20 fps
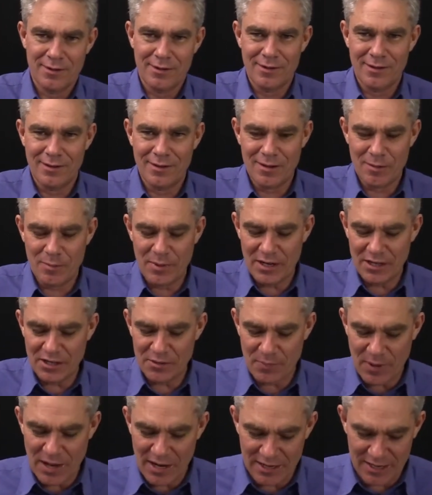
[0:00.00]
Oh,
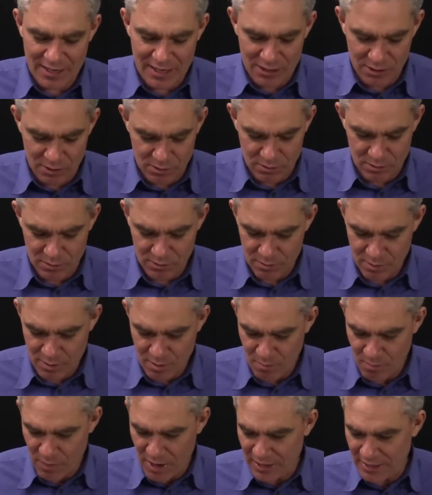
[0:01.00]
but it
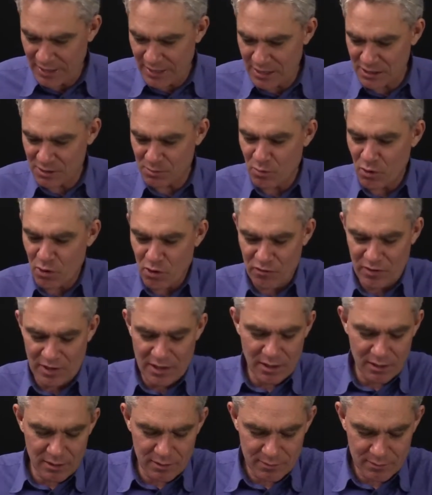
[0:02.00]
is moving.